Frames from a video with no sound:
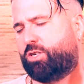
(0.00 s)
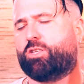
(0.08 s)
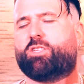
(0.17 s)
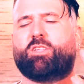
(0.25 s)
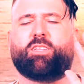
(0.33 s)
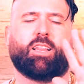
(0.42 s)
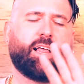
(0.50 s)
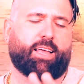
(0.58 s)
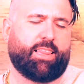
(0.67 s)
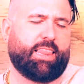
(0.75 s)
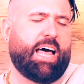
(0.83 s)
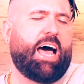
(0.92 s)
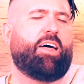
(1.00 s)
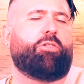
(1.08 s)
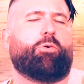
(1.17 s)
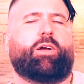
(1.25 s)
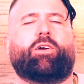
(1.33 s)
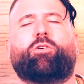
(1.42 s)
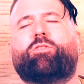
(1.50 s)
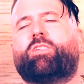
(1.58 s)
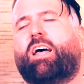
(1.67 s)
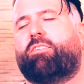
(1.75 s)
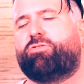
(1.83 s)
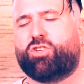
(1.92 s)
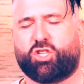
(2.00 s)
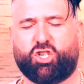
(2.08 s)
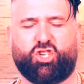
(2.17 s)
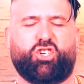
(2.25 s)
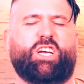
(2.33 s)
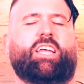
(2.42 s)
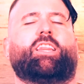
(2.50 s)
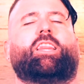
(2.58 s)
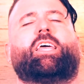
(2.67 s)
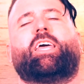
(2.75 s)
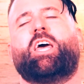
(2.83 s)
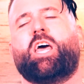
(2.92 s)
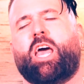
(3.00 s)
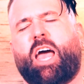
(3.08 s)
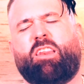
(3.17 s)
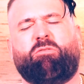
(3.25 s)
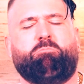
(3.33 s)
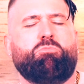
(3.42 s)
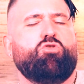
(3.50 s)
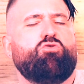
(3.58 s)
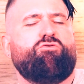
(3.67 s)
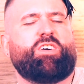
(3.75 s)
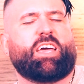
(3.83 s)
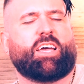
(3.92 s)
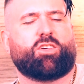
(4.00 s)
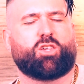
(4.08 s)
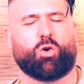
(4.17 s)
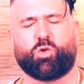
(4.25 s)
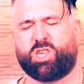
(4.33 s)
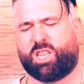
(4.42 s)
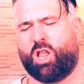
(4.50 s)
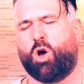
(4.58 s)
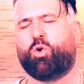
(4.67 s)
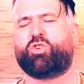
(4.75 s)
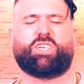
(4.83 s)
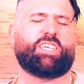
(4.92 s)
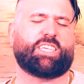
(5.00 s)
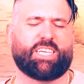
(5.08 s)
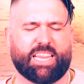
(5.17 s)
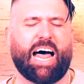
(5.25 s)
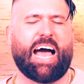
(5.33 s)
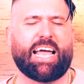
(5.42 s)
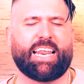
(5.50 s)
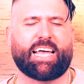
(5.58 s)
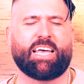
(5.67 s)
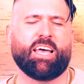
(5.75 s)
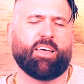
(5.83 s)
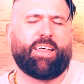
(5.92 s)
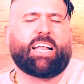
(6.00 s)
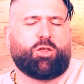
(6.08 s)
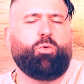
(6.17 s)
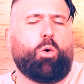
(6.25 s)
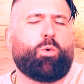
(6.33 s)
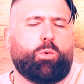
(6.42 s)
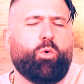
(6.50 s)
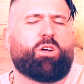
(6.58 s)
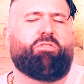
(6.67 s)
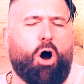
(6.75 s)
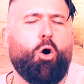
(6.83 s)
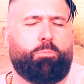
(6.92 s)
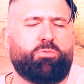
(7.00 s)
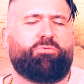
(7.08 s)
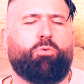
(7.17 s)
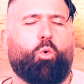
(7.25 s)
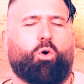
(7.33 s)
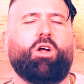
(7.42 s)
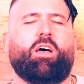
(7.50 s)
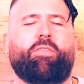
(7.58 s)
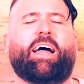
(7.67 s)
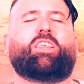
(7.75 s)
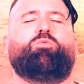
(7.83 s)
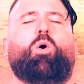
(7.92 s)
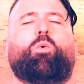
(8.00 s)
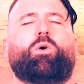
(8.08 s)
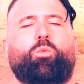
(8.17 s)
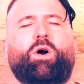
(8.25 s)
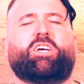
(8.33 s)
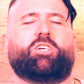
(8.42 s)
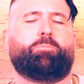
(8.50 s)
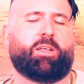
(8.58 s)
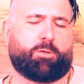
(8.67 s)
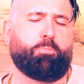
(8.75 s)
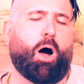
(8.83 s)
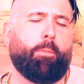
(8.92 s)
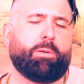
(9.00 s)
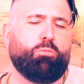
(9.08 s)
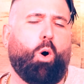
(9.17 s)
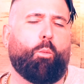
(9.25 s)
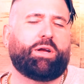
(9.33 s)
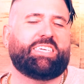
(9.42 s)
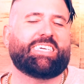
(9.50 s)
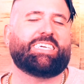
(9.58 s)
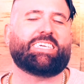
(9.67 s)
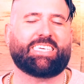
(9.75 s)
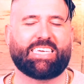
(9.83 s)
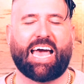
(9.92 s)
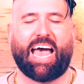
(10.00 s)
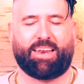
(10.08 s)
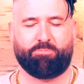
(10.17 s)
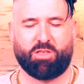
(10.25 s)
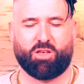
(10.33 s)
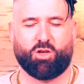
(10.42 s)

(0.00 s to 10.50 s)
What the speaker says: she's just like lathering herself, just gently and moving so slow, she's gliding. That's what we would have hoped for. That's what we wish, but it's probably what we didn't get.